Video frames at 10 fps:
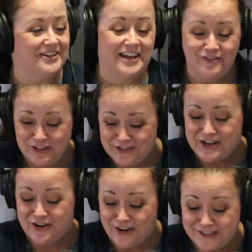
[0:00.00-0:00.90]
on average,
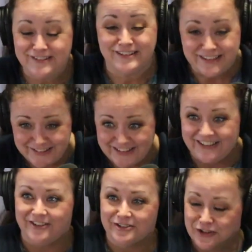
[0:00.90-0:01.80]
there are
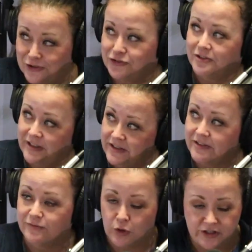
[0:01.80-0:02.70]
60 art and culture events
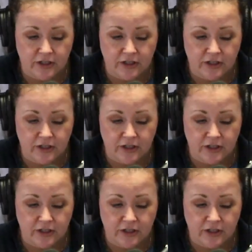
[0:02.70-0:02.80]
in Fort Dodge.